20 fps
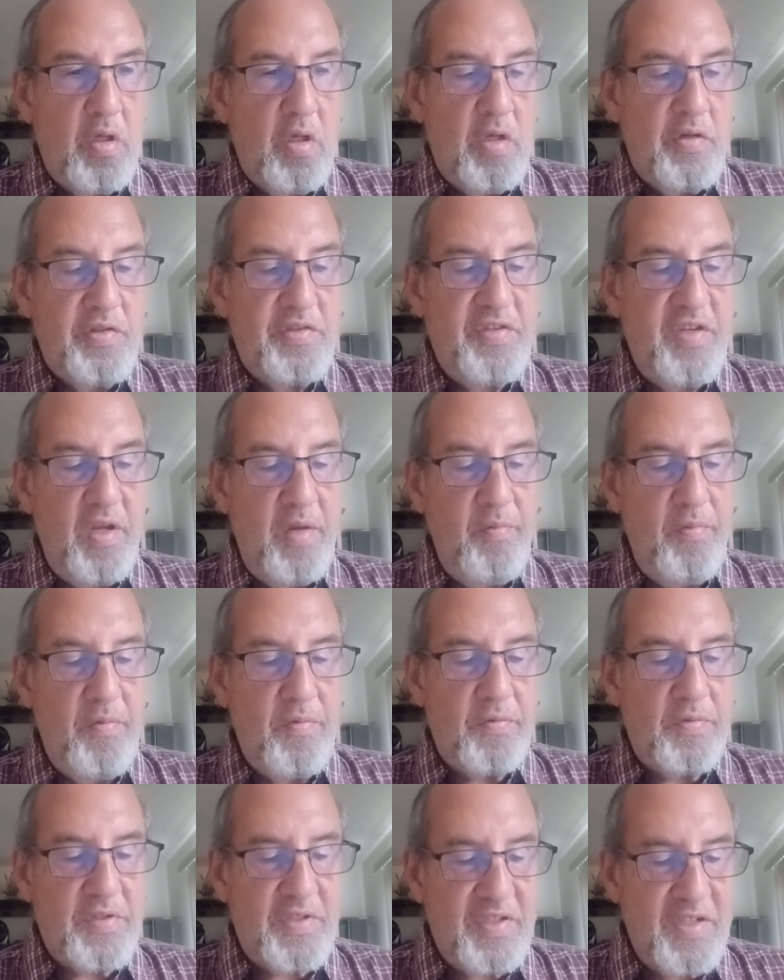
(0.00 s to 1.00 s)

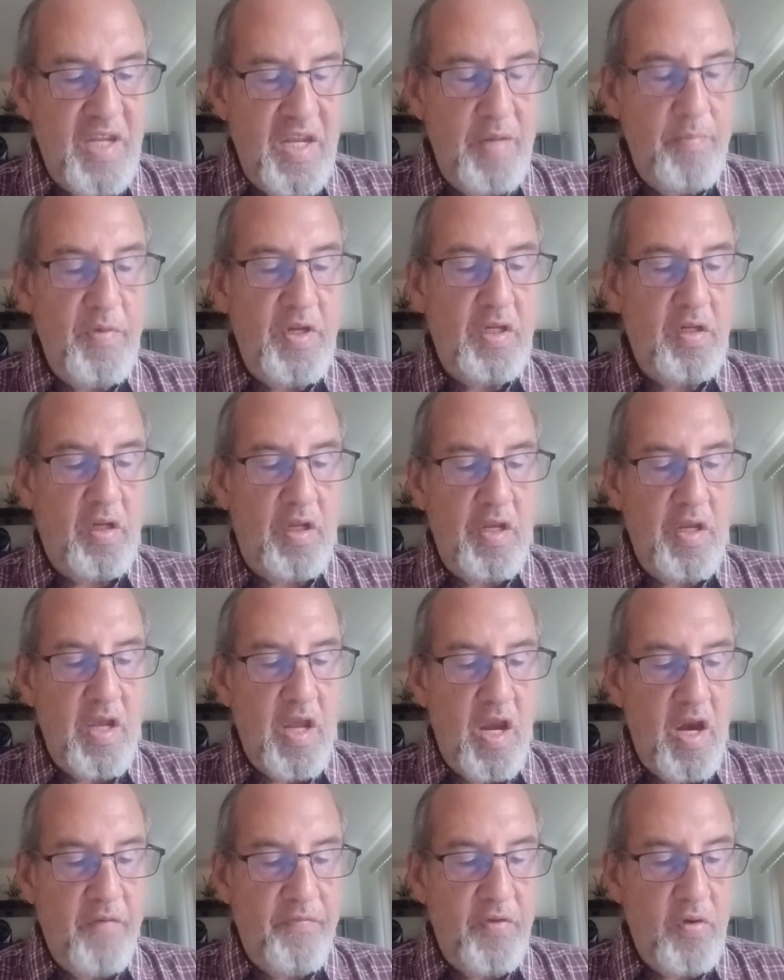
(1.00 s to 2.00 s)
Seemingly
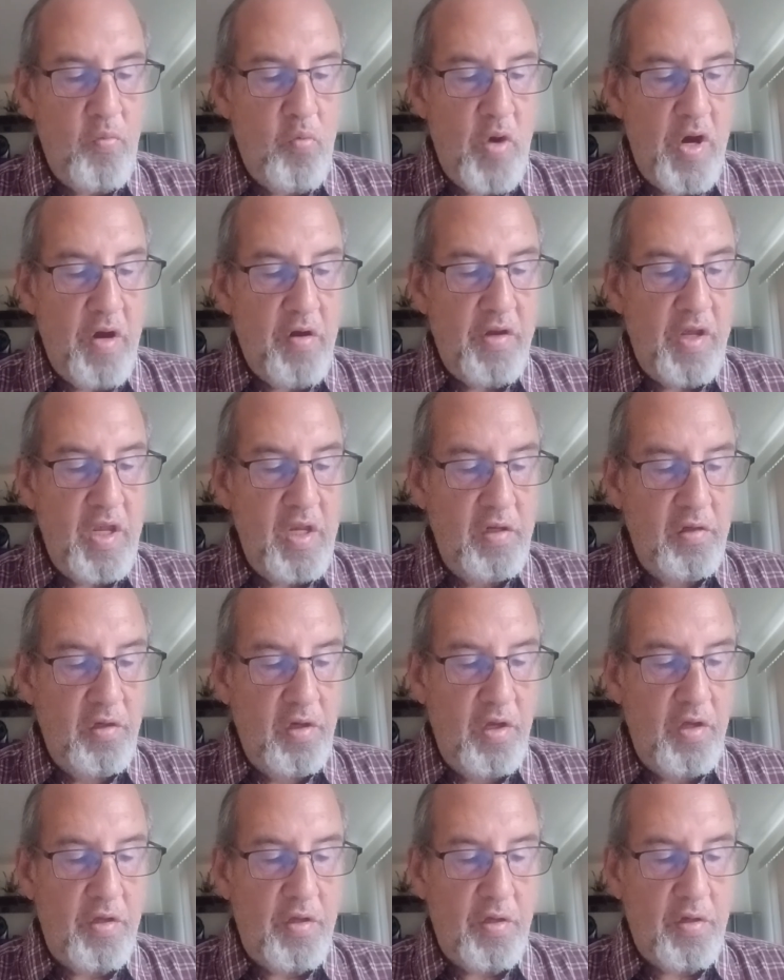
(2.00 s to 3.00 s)
everywhere he
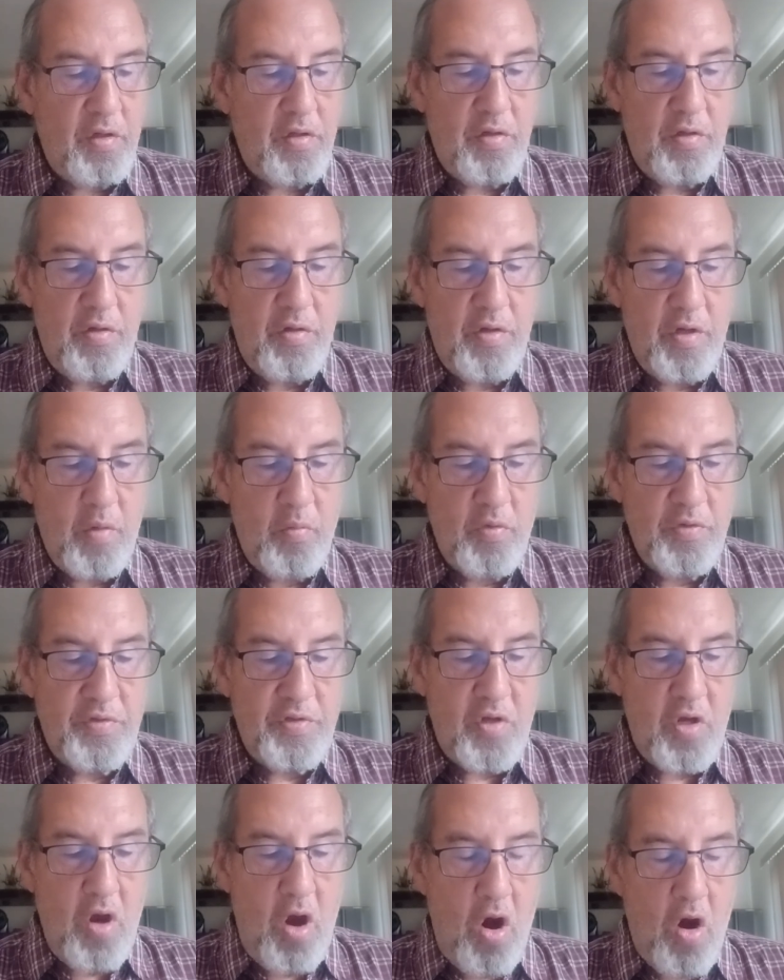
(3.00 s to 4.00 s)
looked, there was
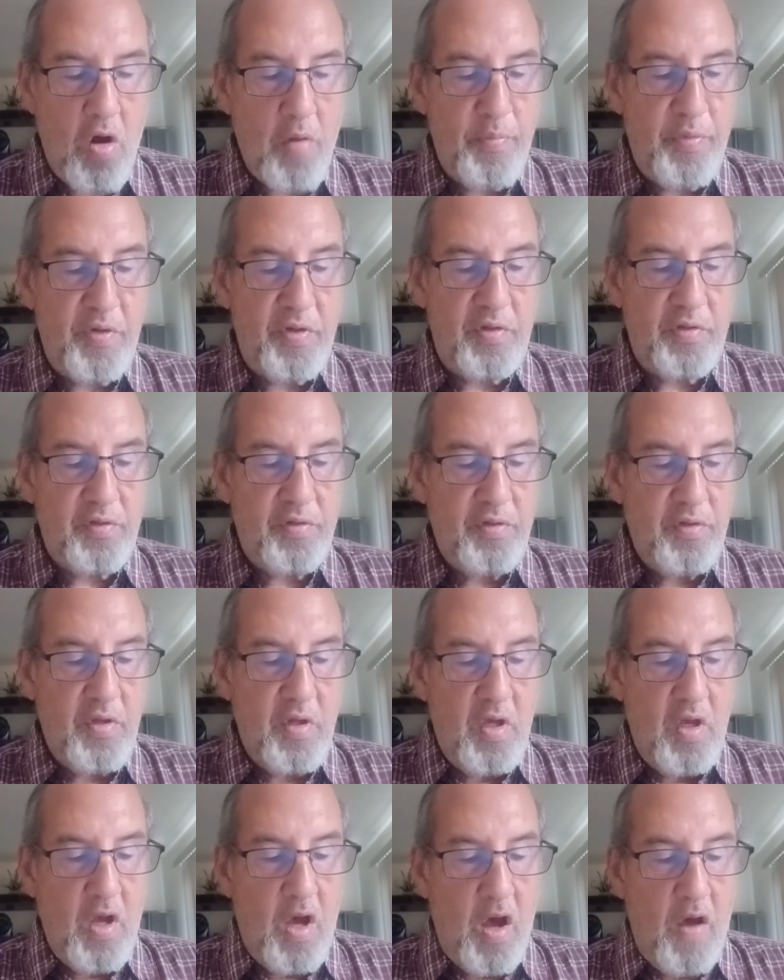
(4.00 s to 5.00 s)
a carpet
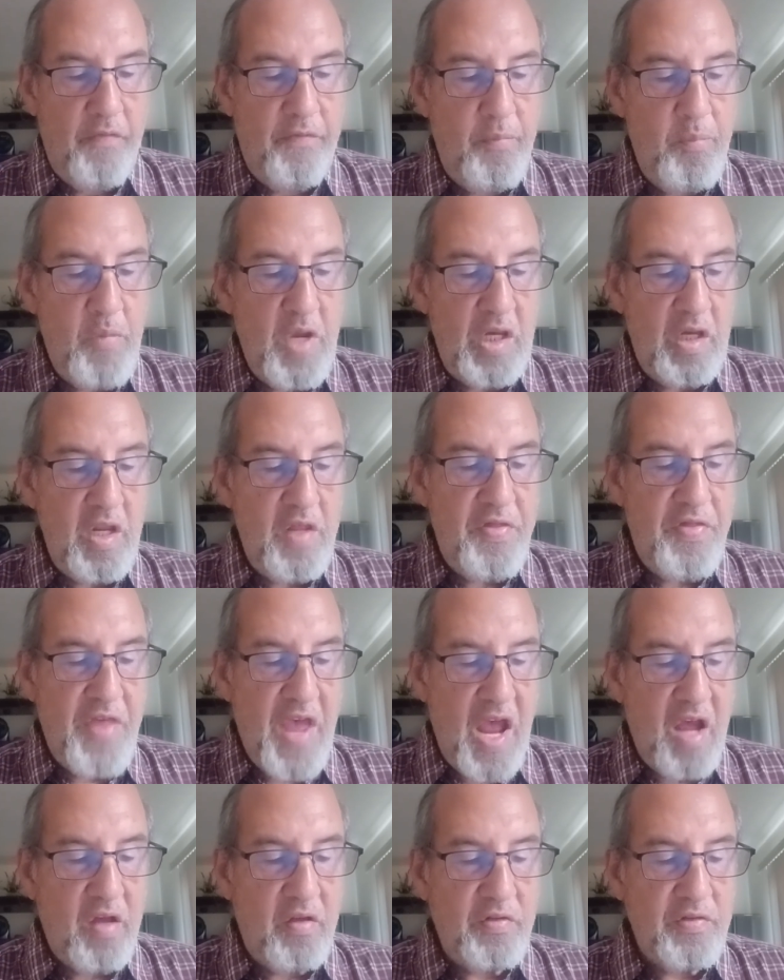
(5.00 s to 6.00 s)
of many
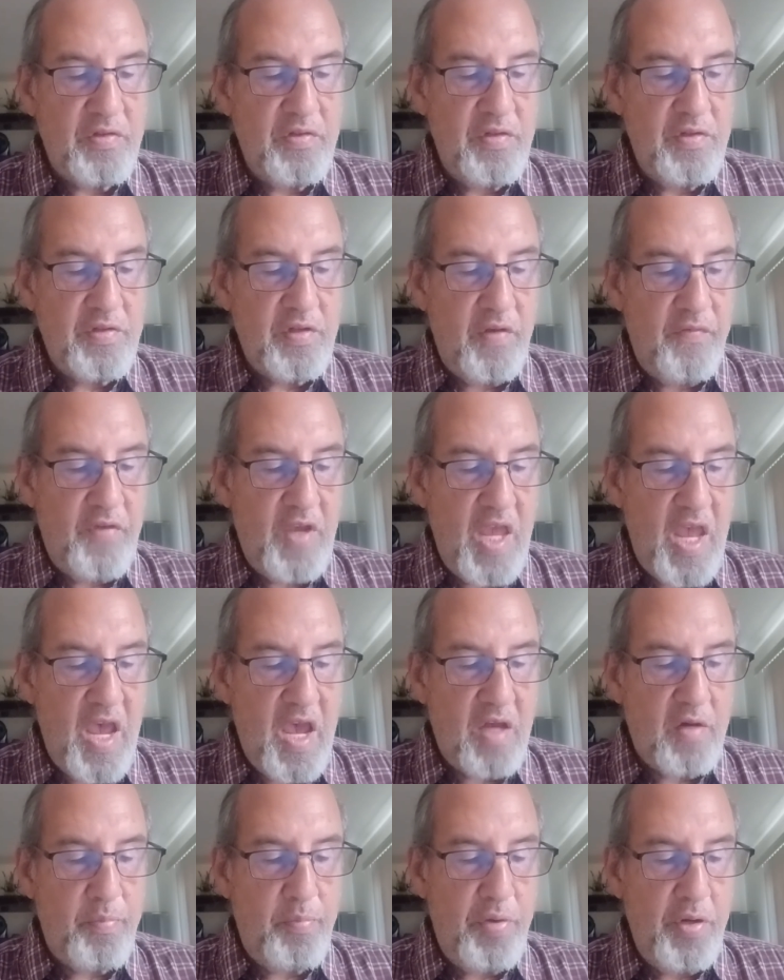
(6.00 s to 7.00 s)
thousands of
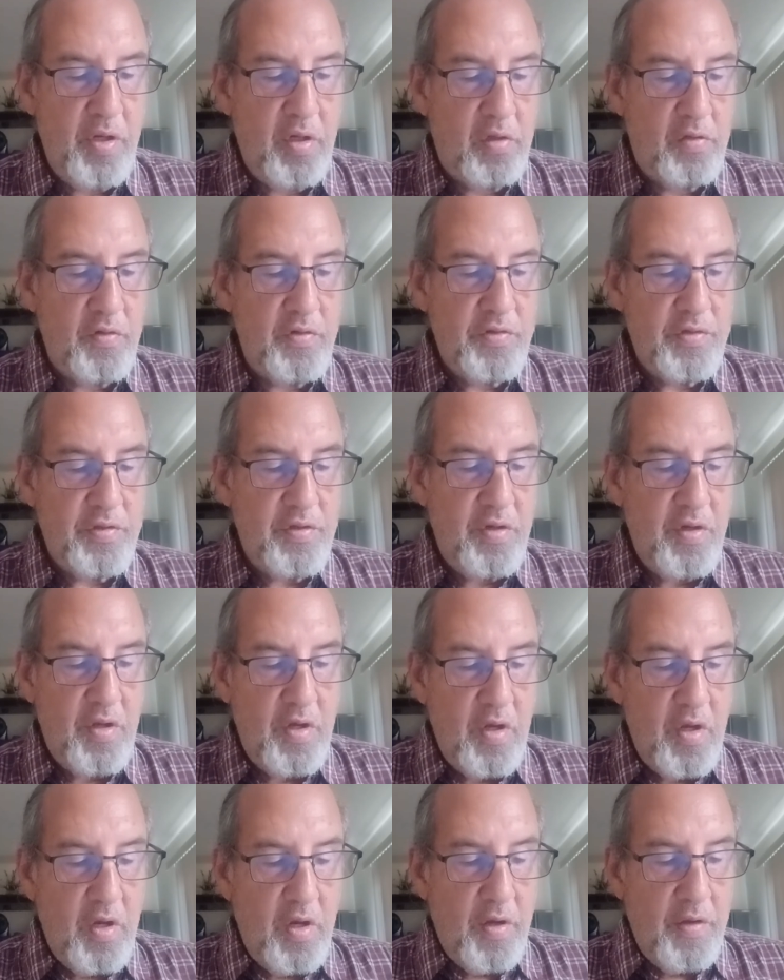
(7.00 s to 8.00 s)
caterpillars.
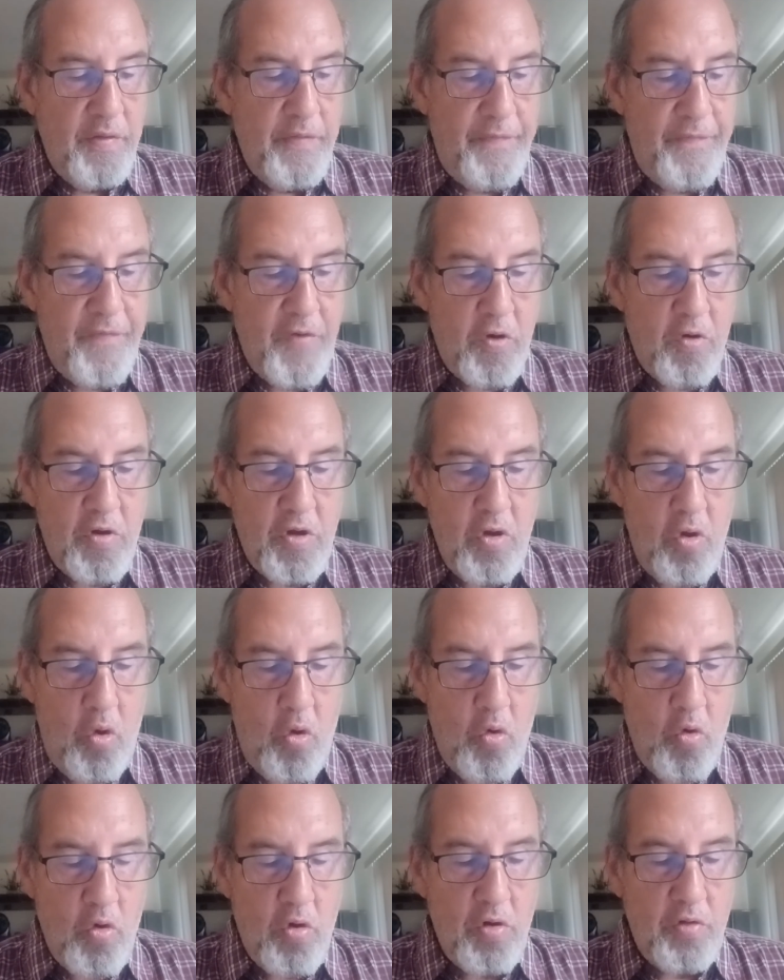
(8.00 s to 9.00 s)
The furry
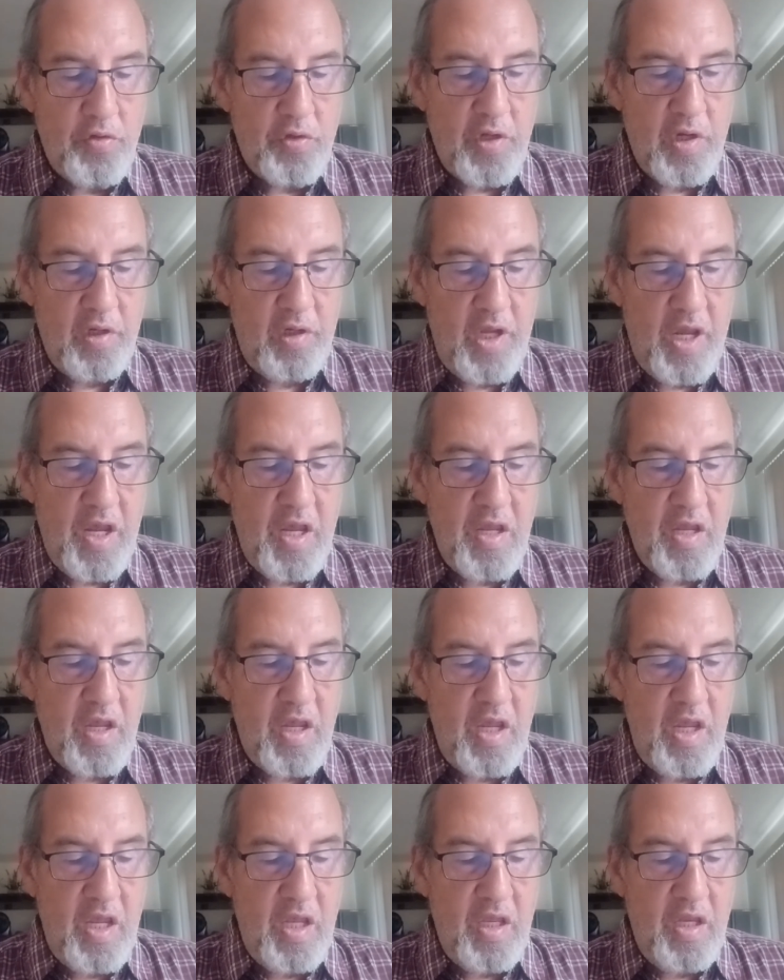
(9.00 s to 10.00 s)
horde lay
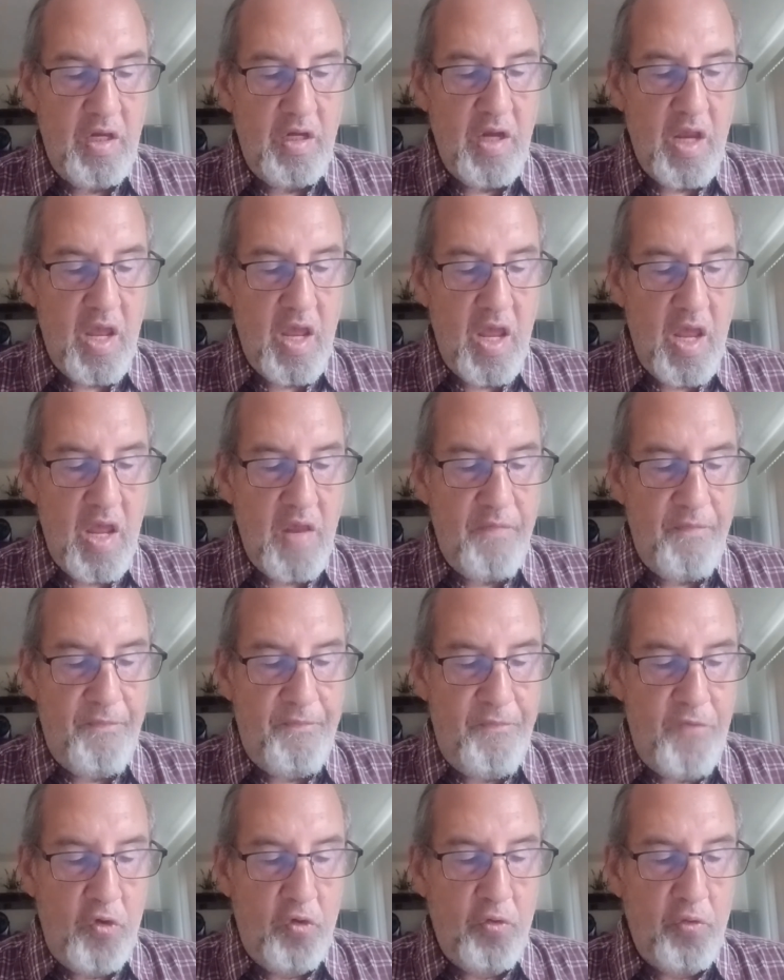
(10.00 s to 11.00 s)
in a
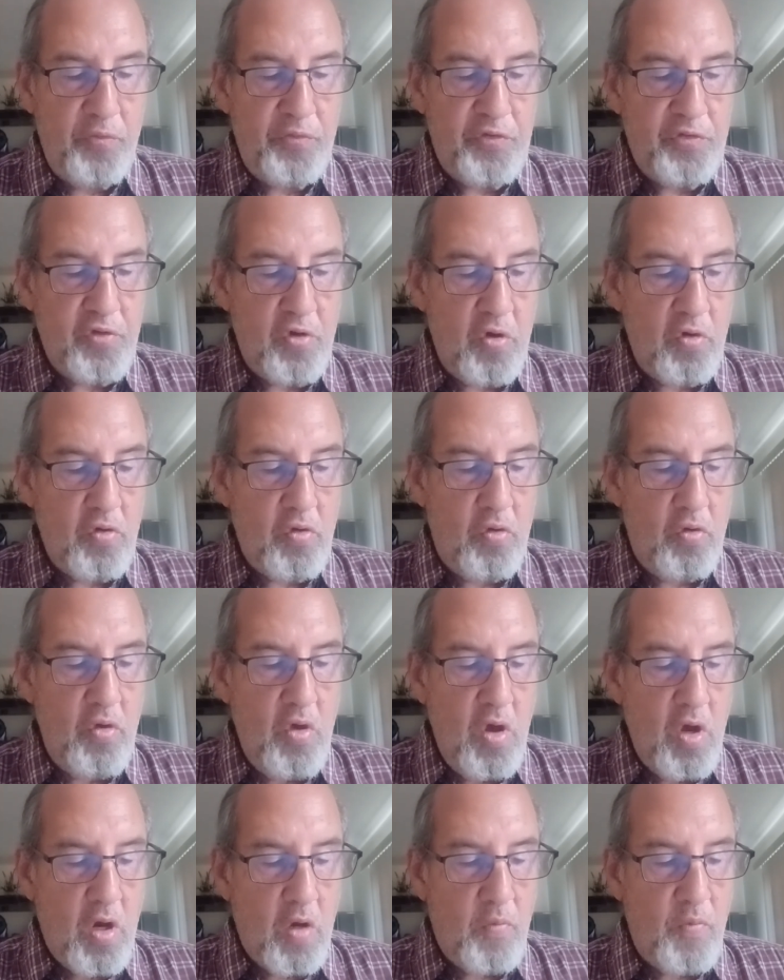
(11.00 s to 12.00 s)
full
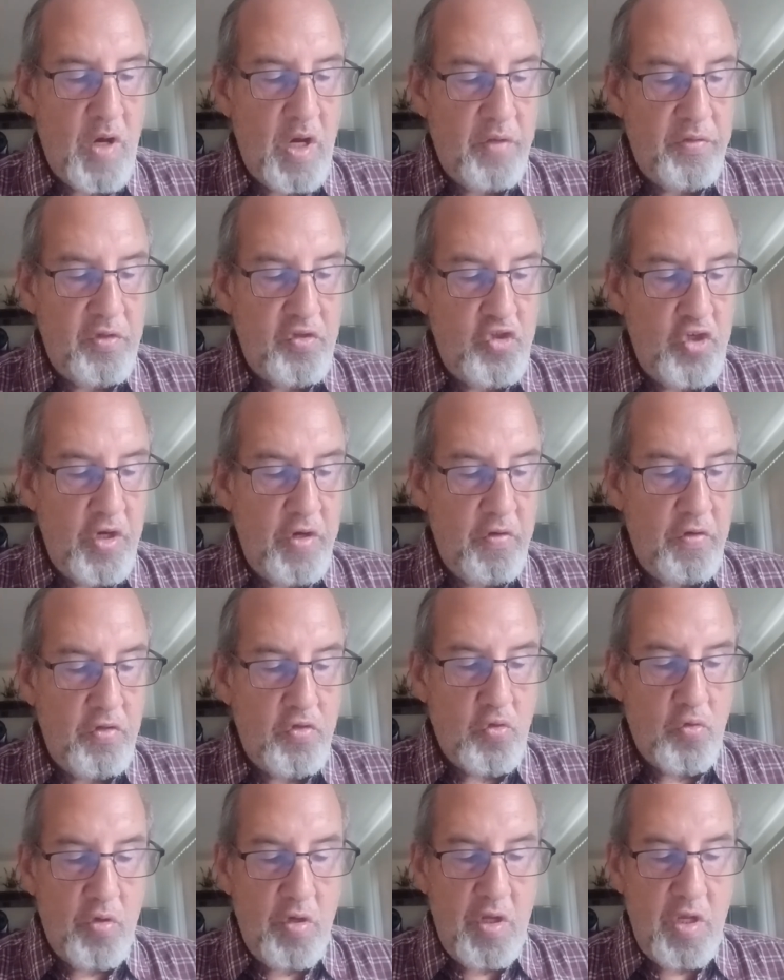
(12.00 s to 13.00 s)
circle around the cherry
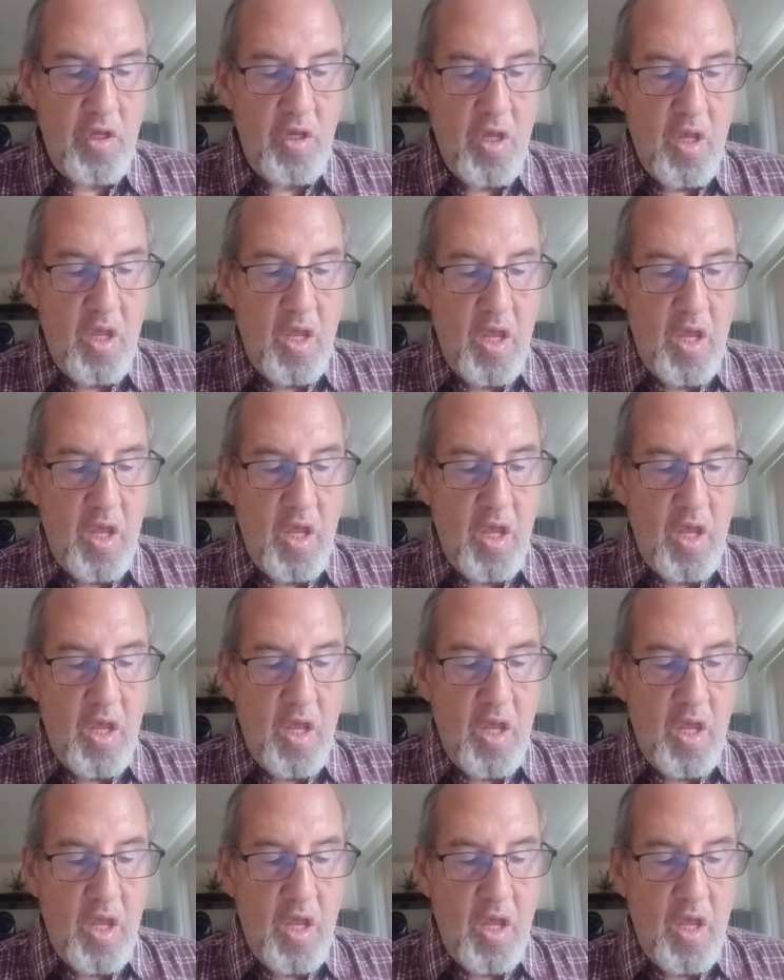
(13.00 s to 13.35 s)
tree